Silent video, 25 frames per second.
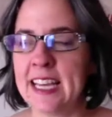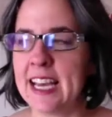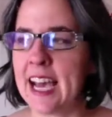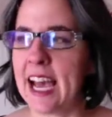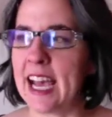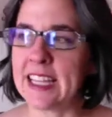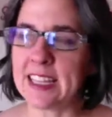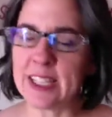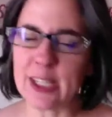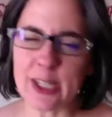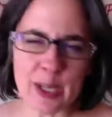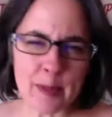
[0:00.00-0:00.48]

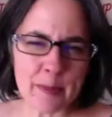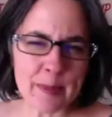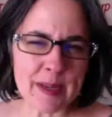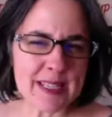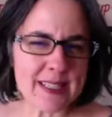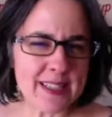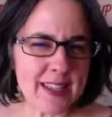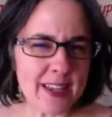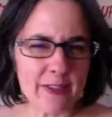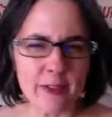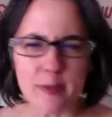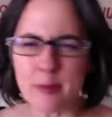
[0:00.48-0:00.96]
I'd look at
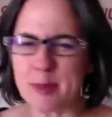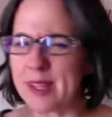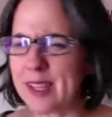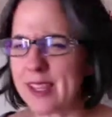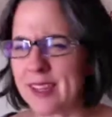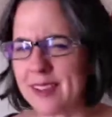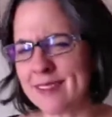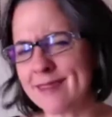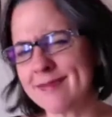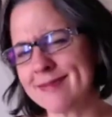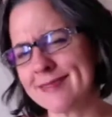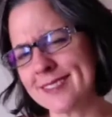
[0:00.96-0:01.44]
myself and be
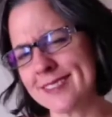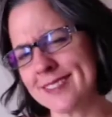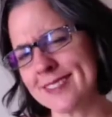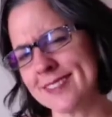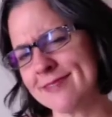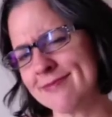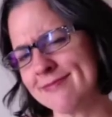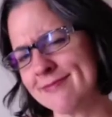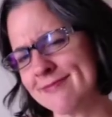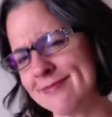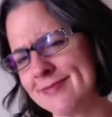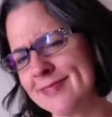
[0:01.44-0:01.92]
like,
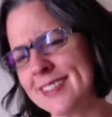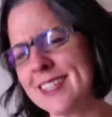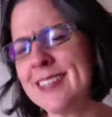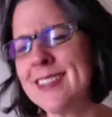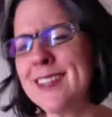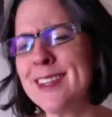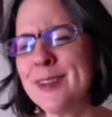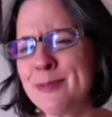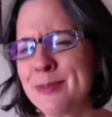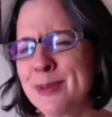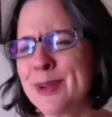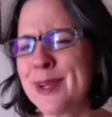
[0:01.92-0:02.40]
you
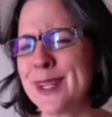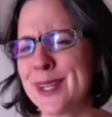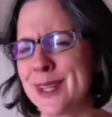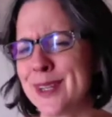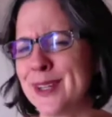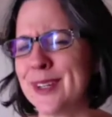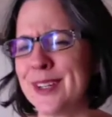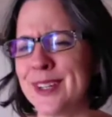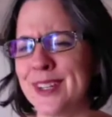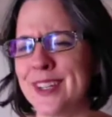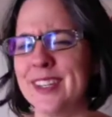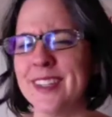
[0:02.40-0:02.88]
look pretty
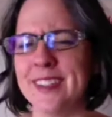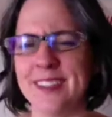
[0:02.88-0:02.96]
good.